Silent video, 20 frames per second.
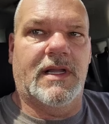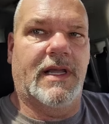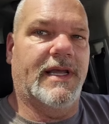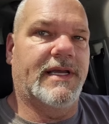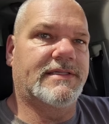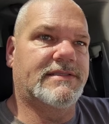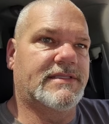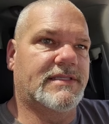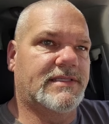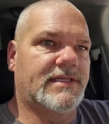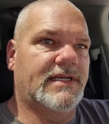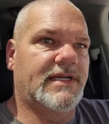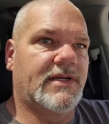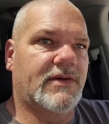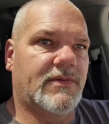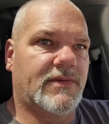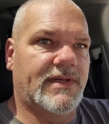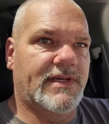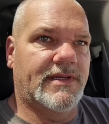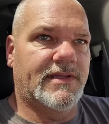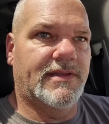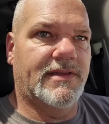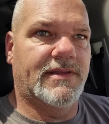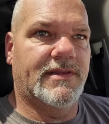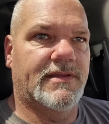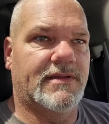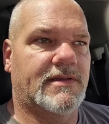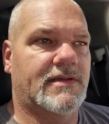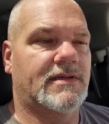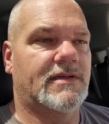Easy to deal
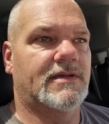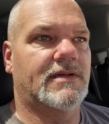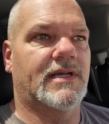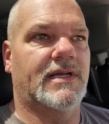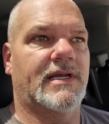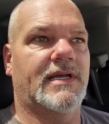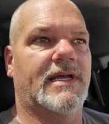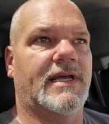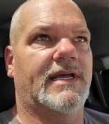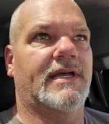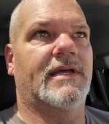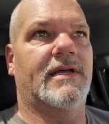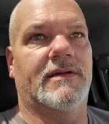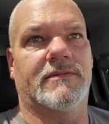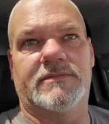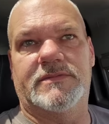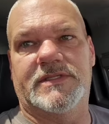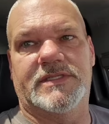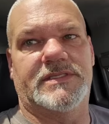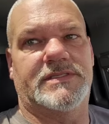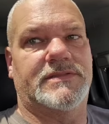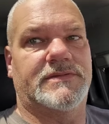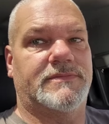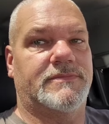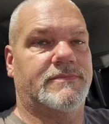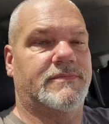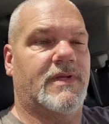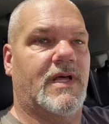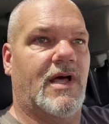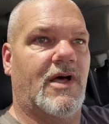with,
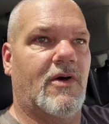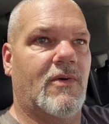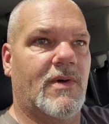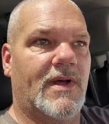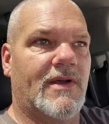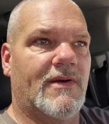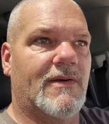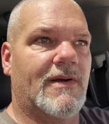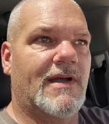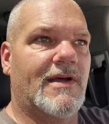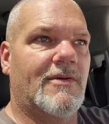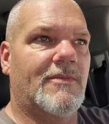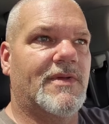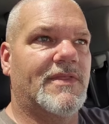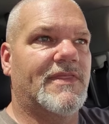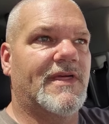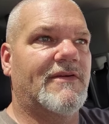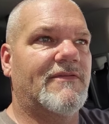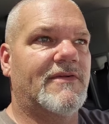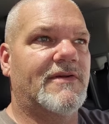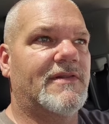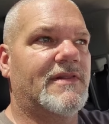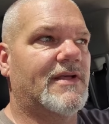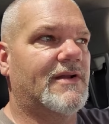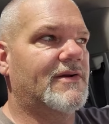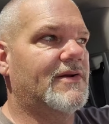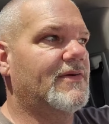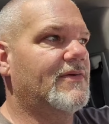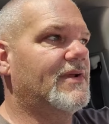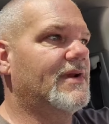just all the way around, but
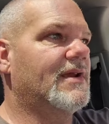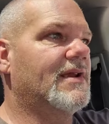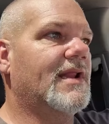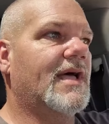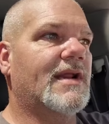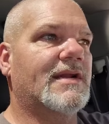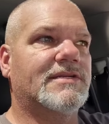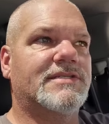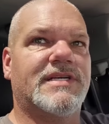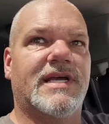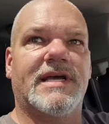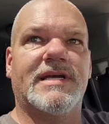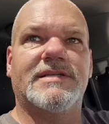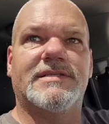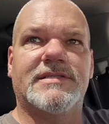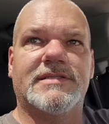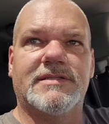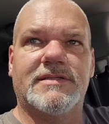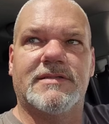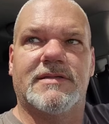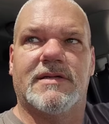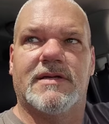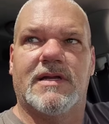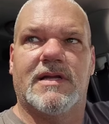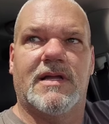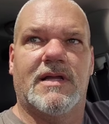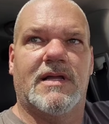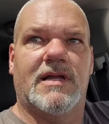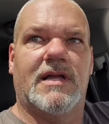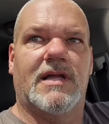they're doing a lot of changing.
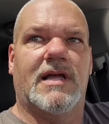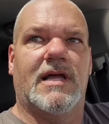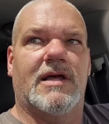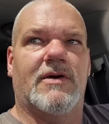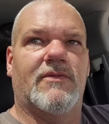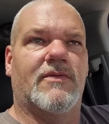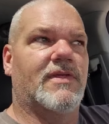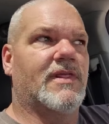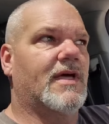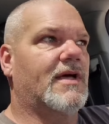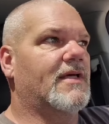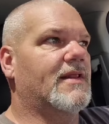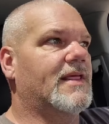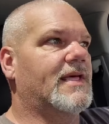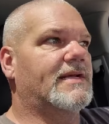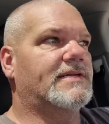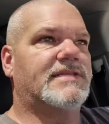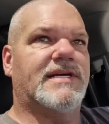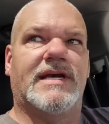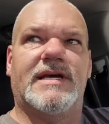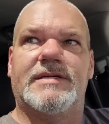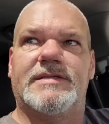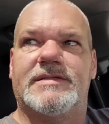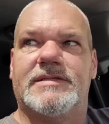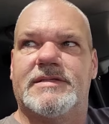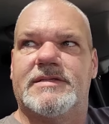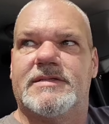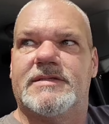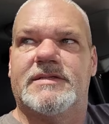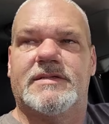And with all that
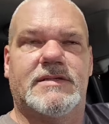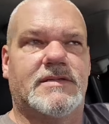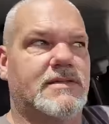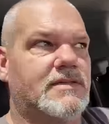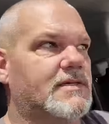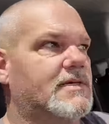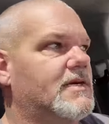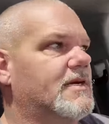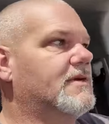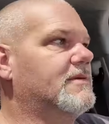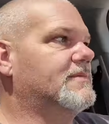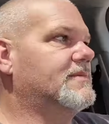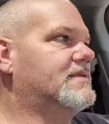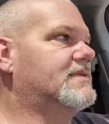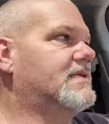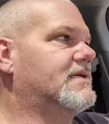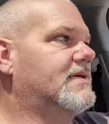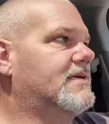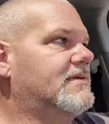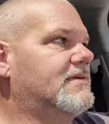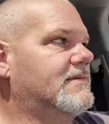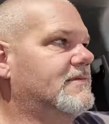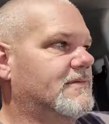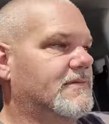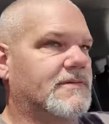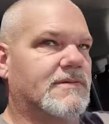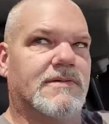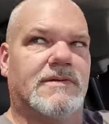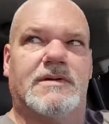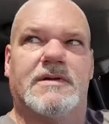changing comes,
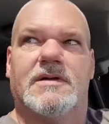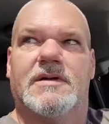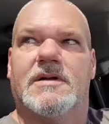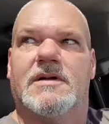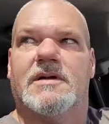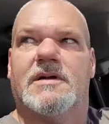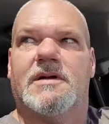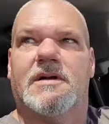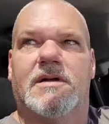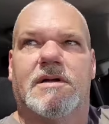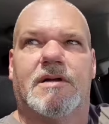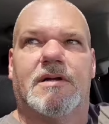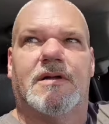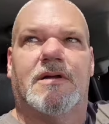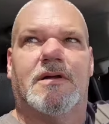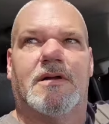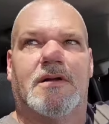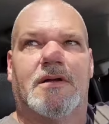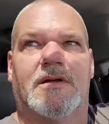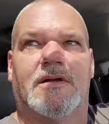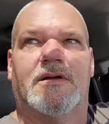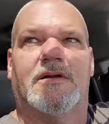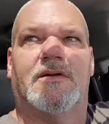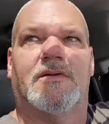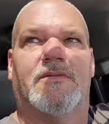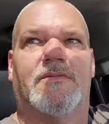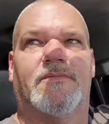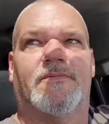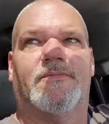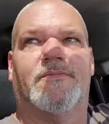
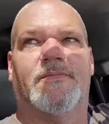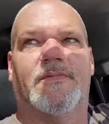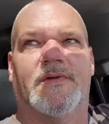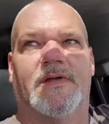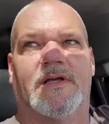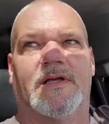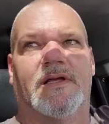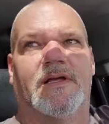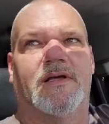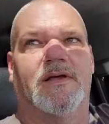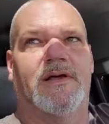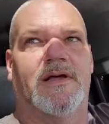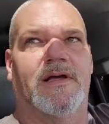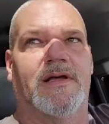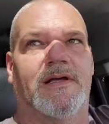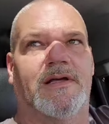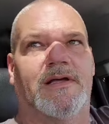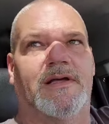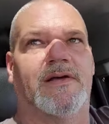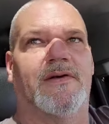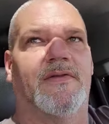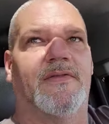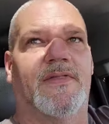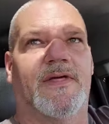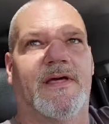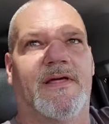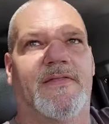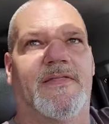there'll